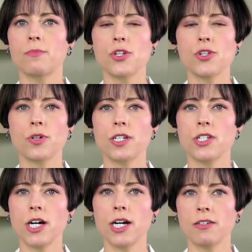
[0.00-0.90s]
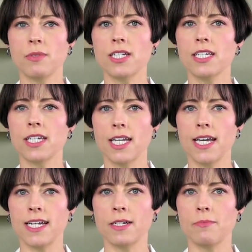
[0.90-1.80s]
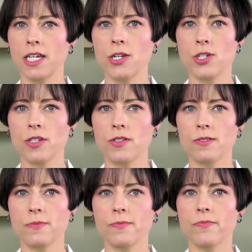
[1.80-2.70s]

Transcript: Be sure to document any adaptations.